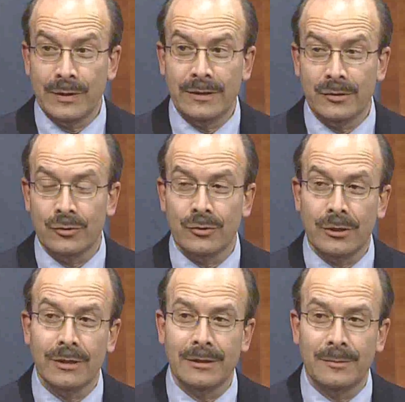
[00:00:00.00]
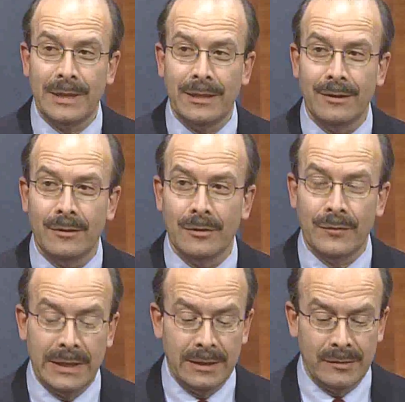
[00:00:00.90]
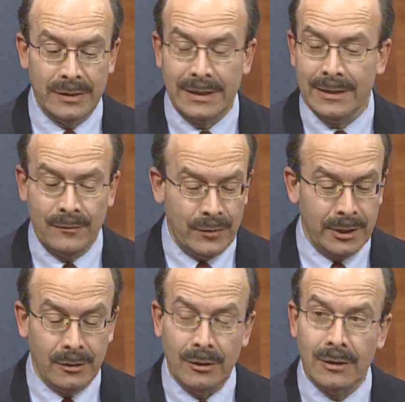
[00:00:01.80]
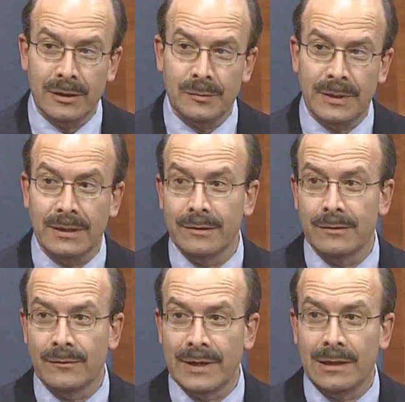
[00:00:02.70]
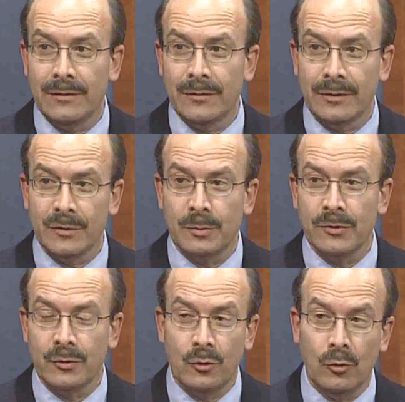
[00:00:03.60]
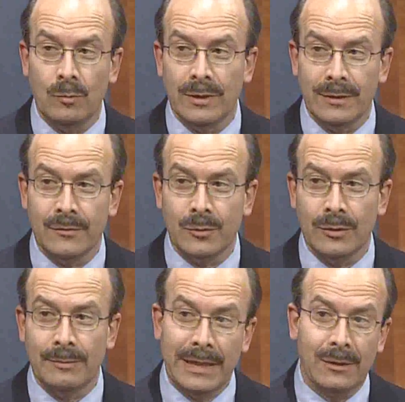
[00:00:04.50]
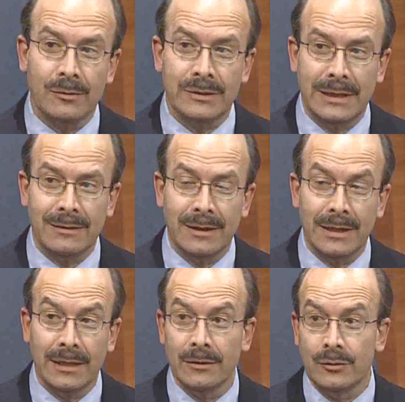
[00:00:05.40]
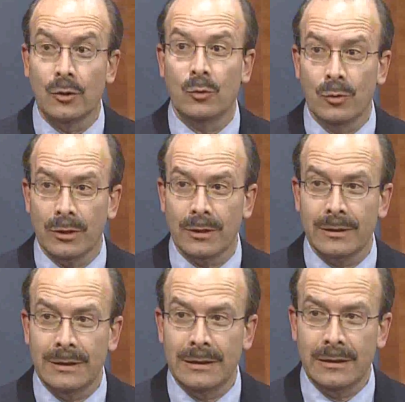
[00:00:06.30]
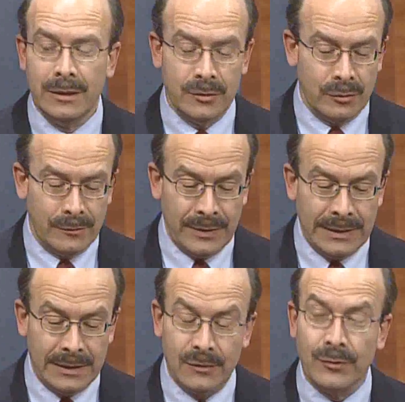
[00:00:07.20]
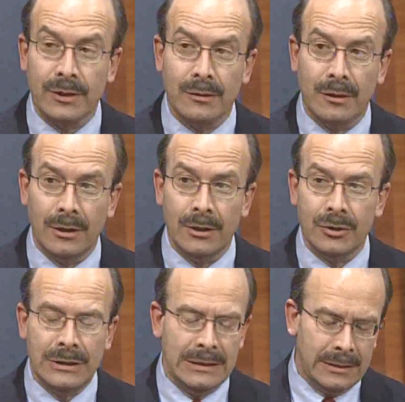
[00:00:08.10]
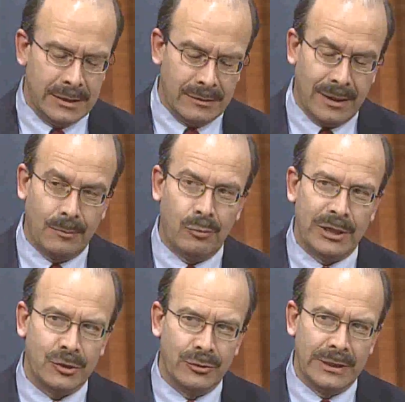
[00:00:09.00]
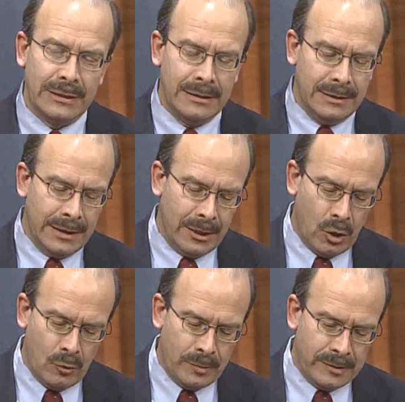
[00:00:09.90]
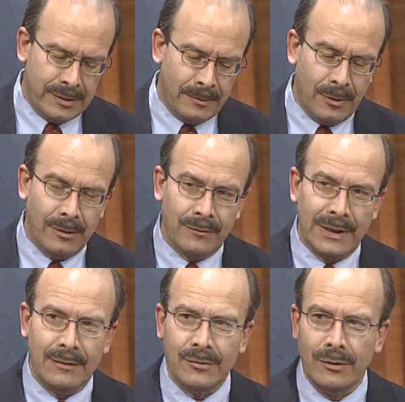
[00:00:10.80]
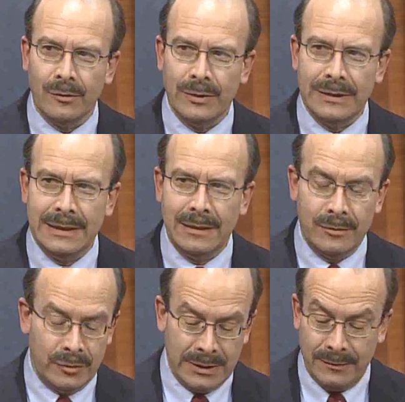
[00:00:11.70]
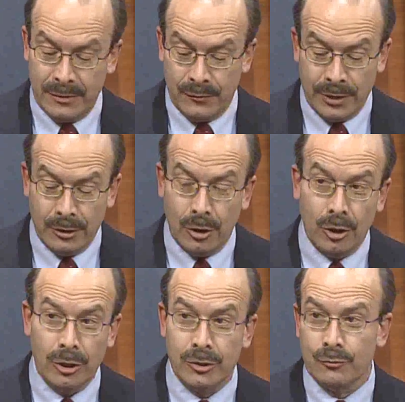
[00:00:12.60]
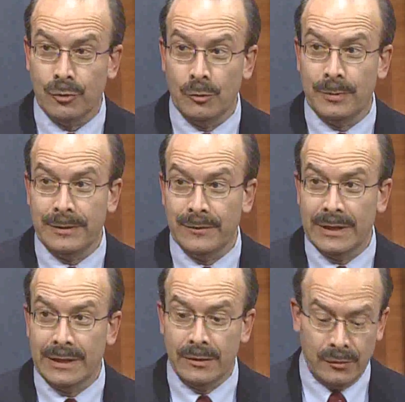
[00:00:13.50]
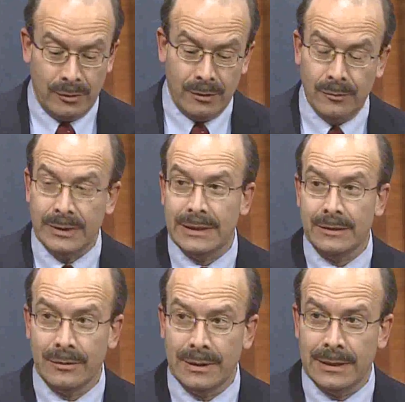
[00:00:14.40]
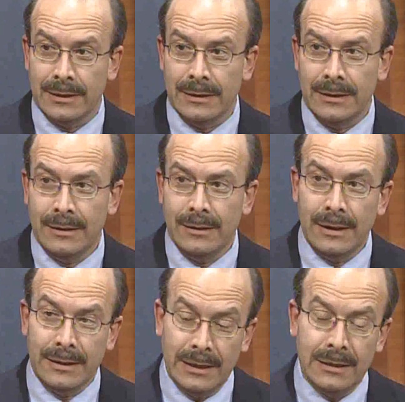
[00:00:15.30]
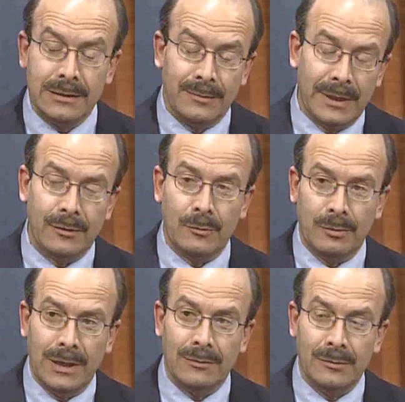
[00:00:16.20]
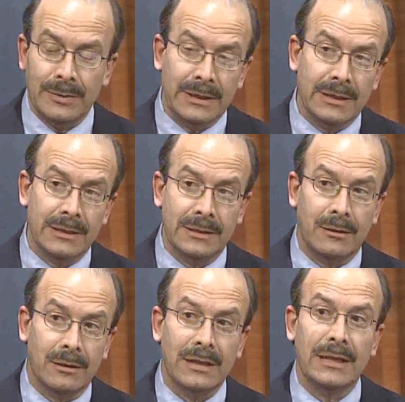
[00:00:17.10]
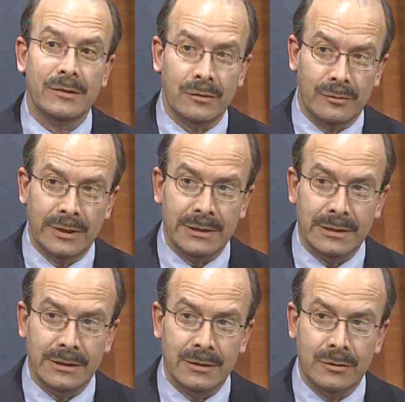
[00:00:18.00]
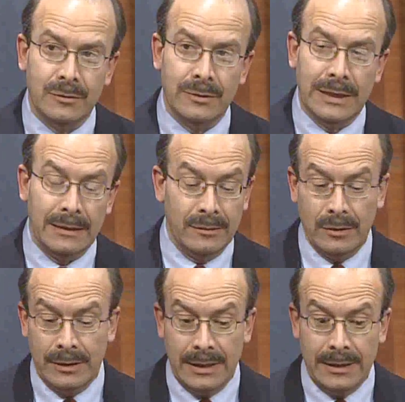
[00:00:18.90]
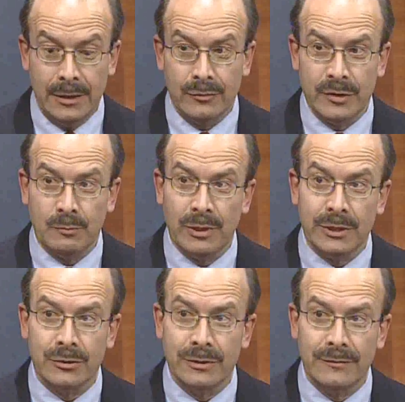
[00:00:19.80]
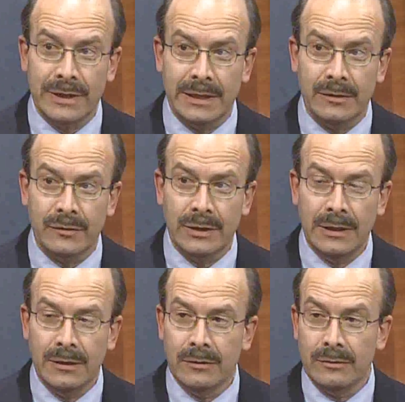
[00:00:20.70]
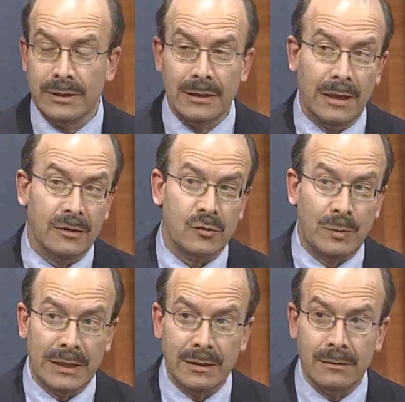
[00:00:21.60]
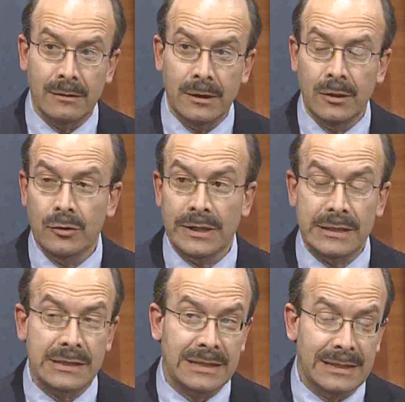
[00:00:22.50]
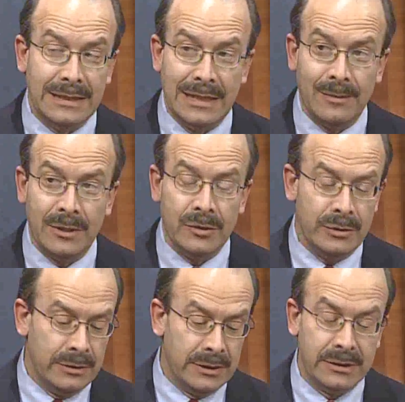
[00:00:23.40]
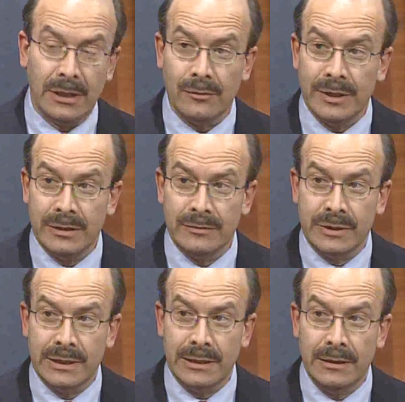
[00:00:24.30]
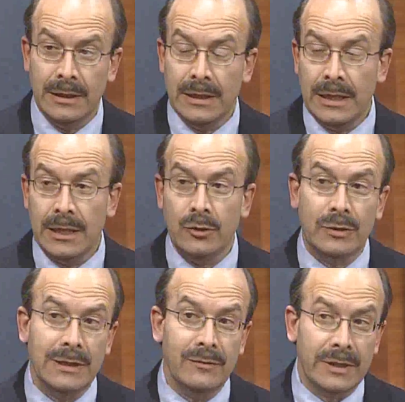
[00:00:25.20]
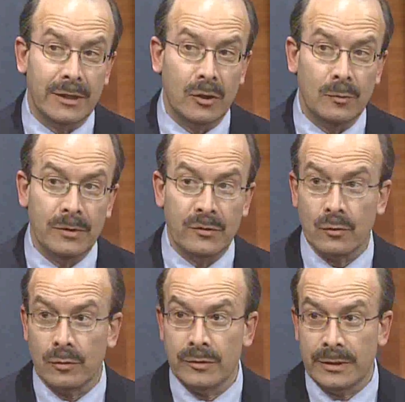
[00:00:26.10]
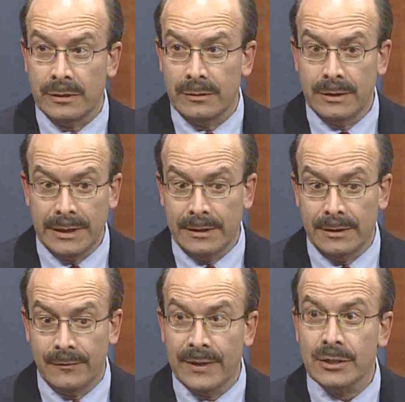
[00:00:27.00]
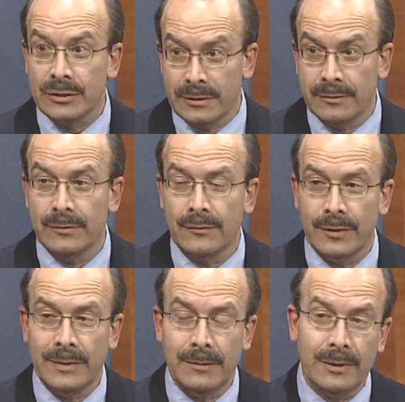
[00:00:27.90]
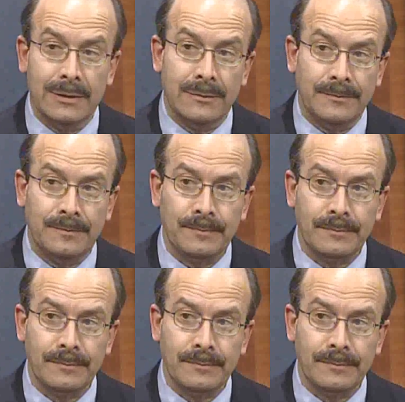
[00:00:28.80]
veins that you're talking about are veins that get very large because the valves that are supposed to hold blood from going backwards down the leg don't work. And so the vein gets very large, gets a lot of pressure in it, and opens up all the valves all the way down. You can have these very large, ropey veins all the way your leg. And that is a medical problem because there are consequences to that increased pressure in the veins. You can get a lot of swelling, you get skin damage, discoloration of skin, and you can even get open sores and infections from that problem.